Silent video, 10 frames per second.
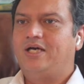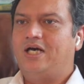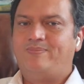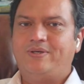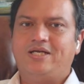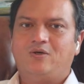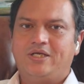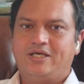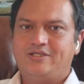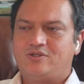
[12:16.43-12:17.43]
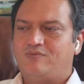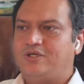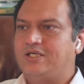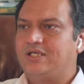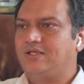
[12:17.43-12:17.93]
up and down gaze or
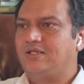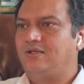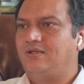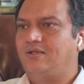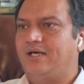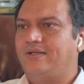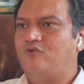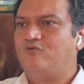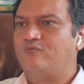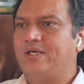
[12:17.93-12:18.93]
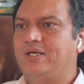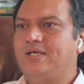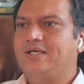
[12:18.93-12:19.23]
vertical eye movement.